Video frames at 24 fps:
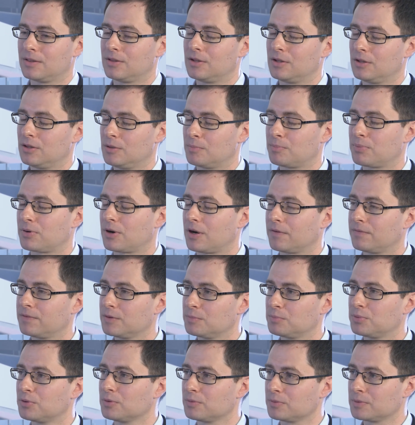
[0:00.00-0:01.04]
the
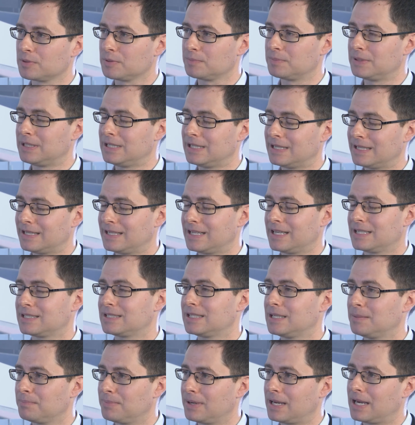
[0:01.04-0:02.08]
profit pool will be
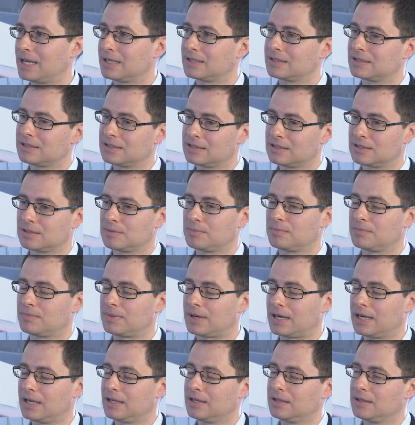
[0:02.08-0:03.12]
less impacted
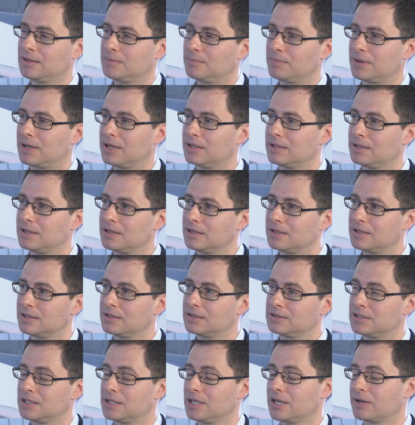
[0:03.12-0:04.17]
by
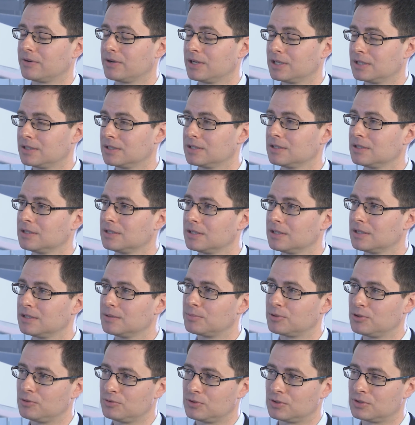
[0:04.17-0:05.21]
the generic
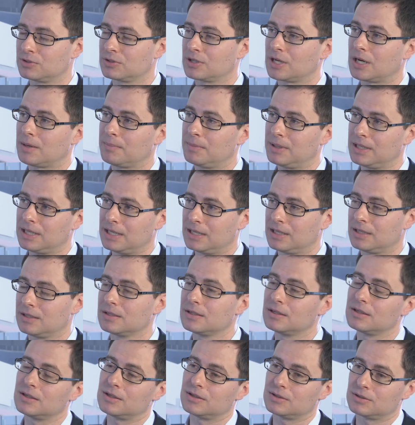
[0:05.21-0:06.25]
producers coming in,